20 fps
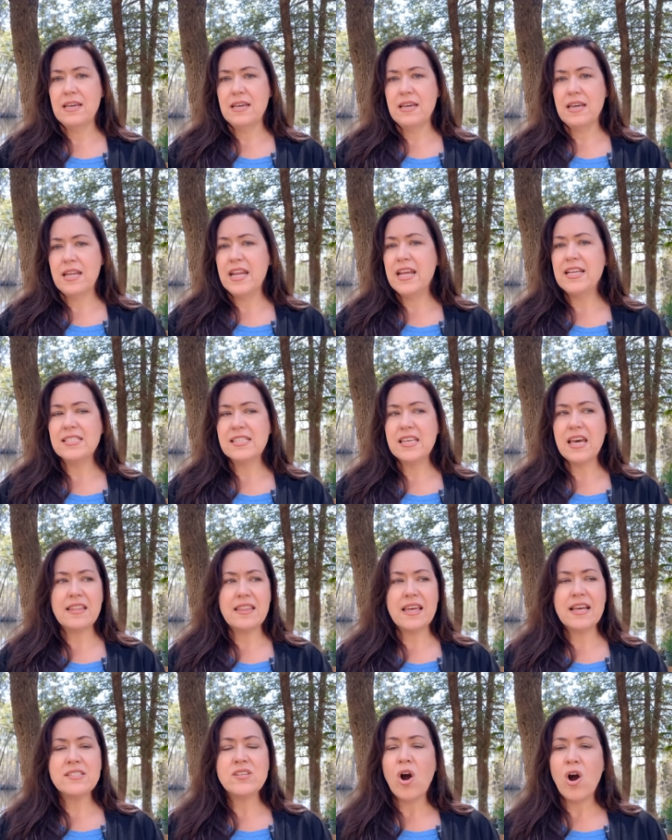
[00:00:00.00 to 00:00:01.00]
And he's like,
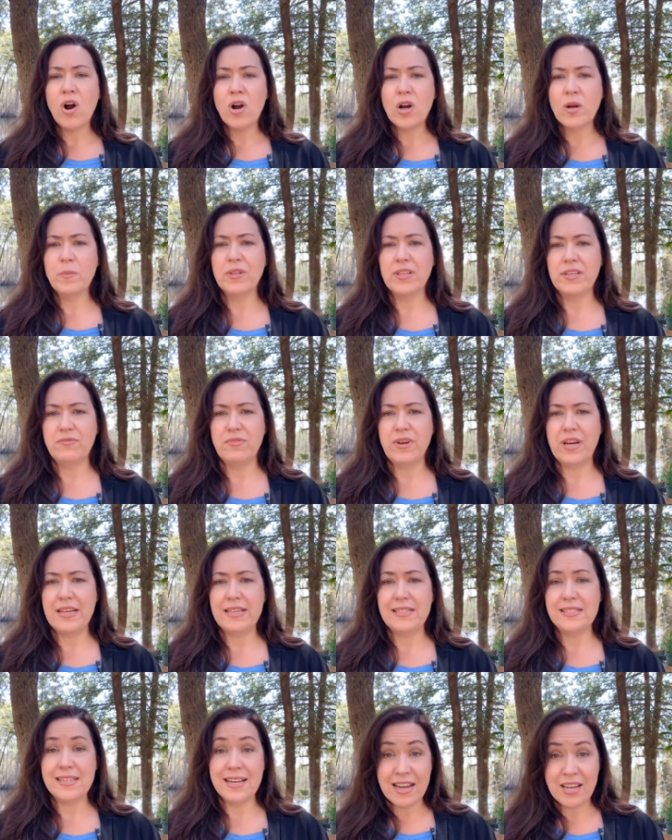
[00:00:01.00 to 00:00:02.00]
that's horrible
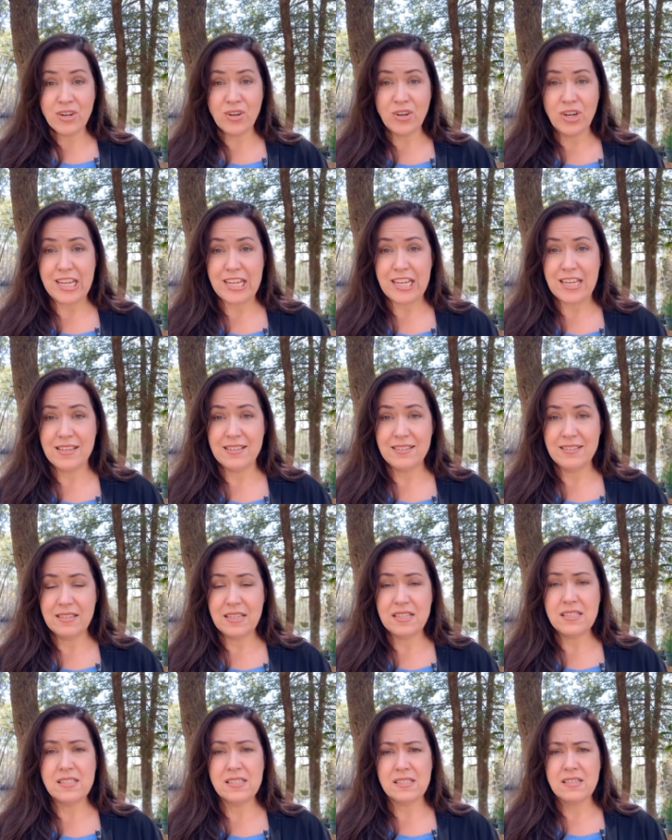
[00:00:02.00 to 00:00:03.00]
advice. And I agree.
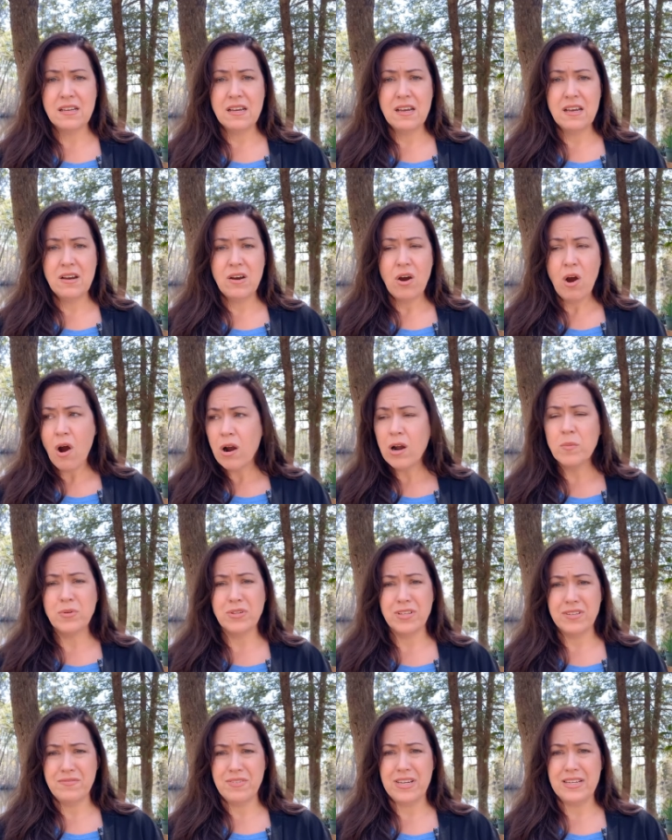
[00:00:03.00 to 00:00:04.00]
That's
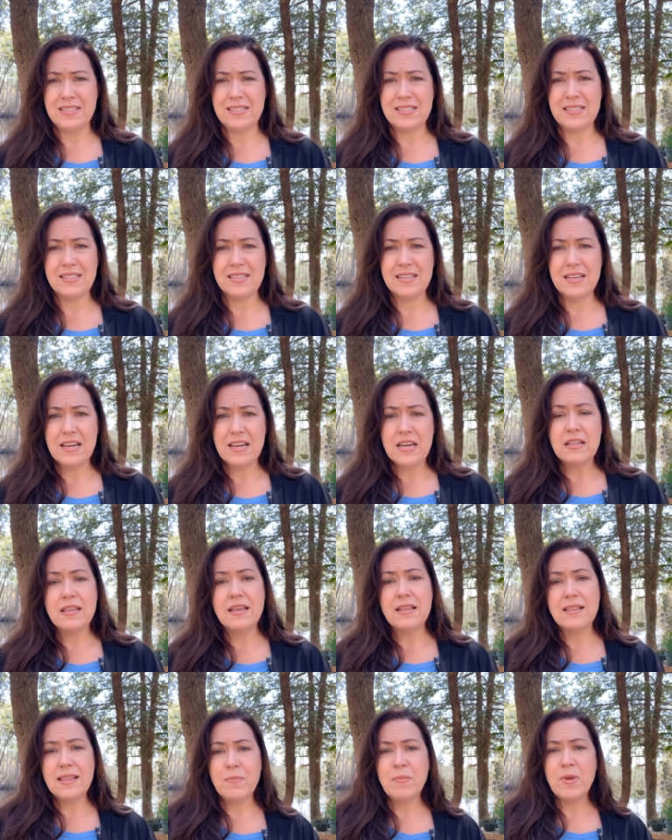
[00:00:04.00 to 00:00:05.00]
horrible advice.
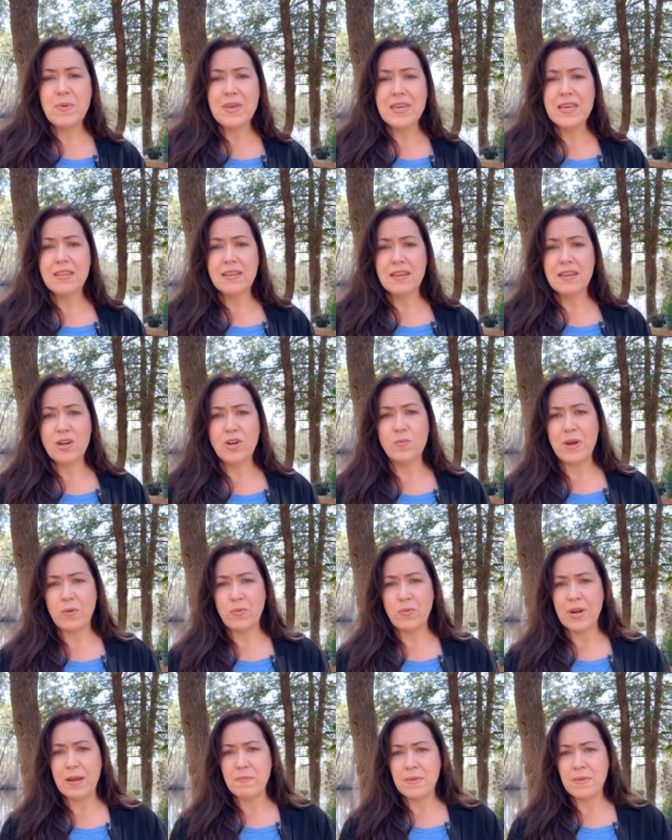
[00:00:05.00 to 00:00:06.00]
Let me be clear by
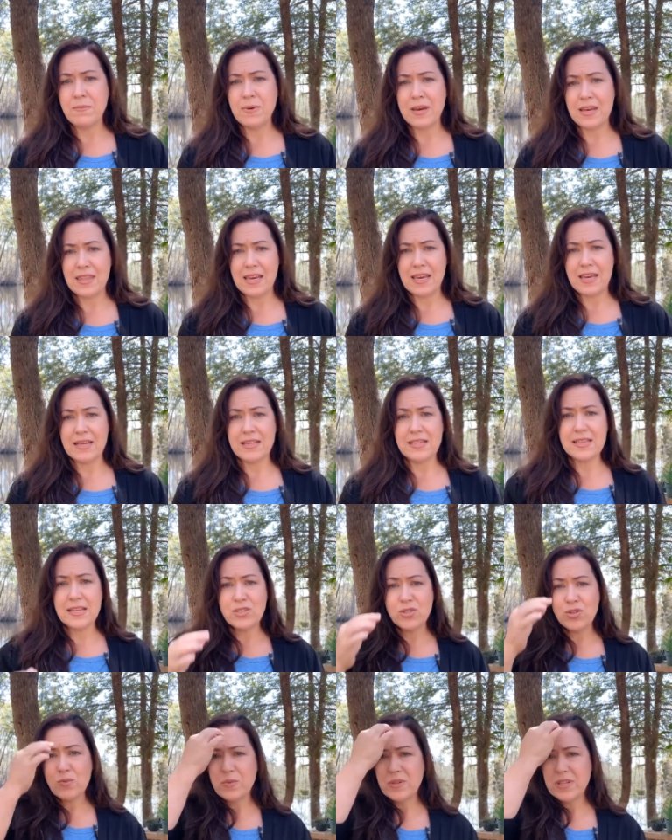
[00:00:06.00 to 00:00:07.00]
what I mean by that, because I
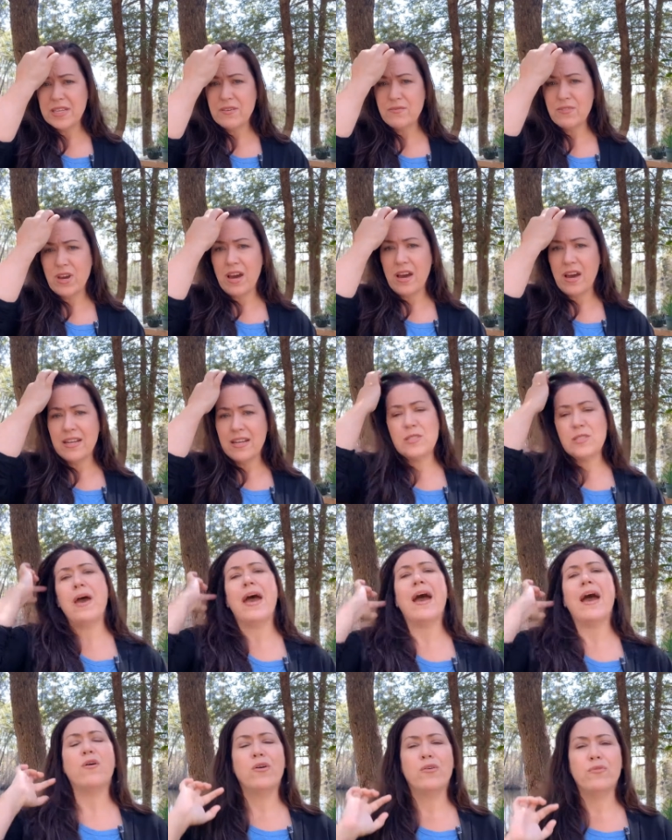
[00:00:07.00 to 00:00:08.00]
do believe God is
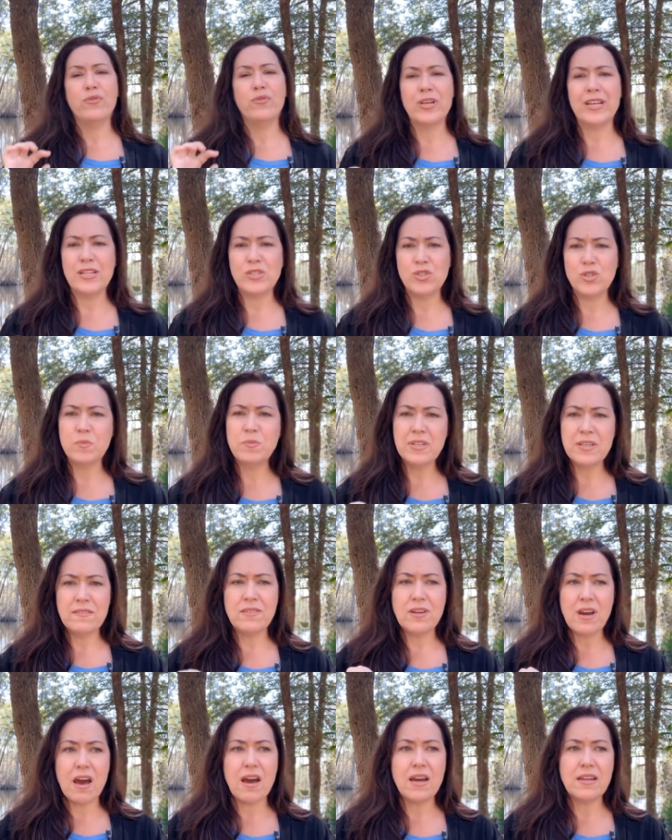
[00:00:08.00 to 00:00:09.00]
powerful, and I do believe
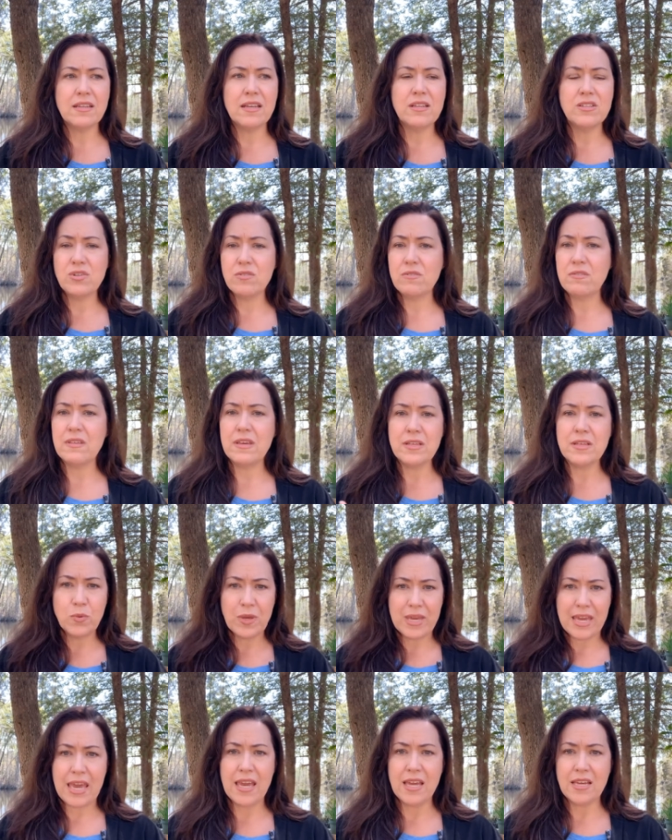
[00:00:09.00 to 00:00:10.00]
God can do things we
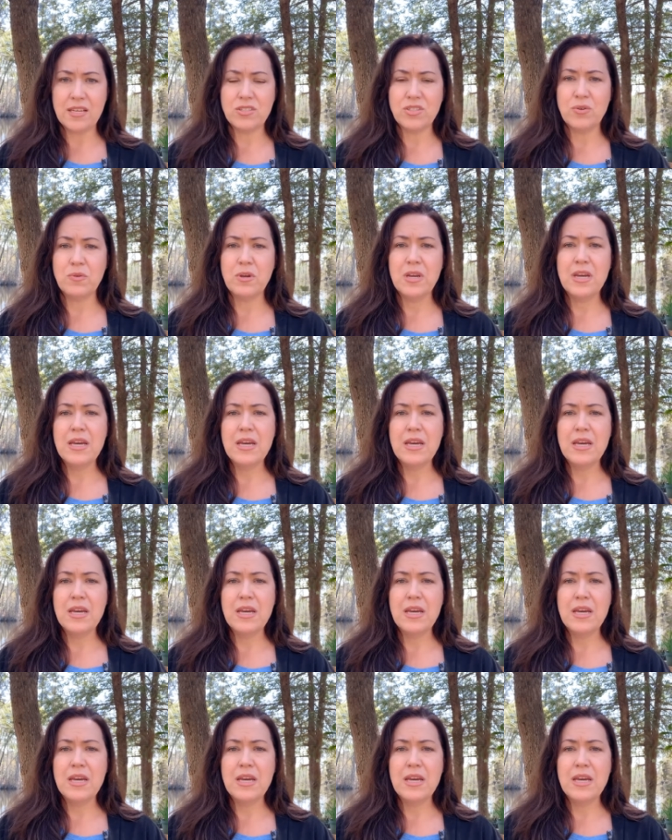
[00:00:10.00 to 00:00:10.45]
can't do.